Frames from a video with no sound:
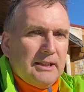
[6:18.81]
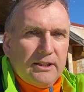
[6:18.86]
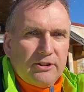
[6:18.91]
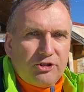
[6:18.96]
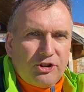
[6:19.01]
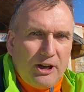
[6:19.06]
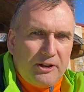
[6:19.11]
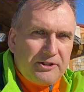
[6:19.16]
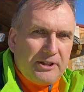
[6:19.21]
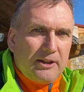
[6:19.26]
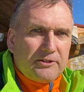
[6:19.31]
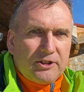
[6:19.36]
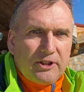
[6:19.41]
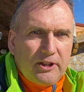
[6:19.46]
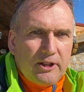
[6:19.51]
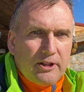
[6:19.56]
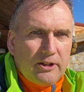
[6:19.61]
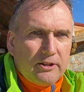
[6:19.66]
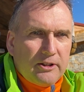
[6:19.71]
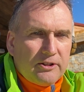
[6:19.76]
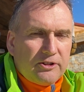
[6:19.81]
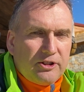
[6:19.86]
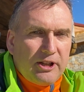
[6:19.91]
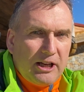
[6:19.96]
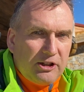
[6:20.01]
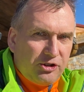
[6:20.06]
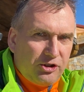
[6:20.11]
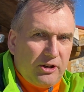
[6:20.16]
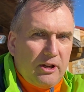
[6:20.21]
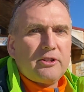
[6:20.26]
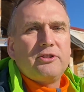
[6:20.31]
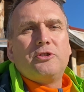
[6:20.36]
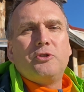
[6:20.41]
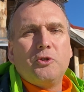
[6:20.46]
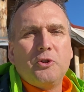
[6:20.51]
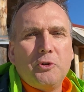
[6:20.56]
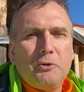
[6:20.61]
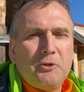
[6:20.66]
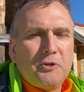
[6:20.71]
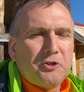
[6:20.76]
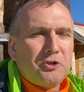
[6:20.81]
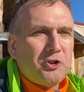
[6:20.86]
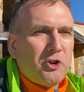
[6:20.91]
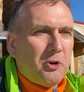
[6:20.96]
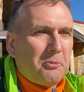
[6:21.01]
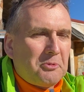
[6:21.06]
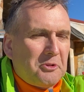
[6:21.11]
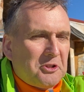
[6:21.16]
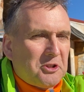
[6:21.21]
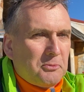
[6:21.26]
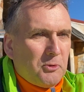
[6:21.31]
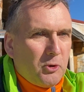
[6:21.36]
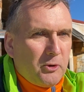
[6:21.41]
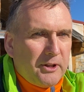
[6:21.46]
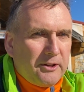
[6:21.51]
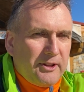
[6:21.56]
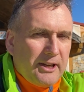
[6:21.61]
Shout out to Tasha. I saw you in the shop this morning.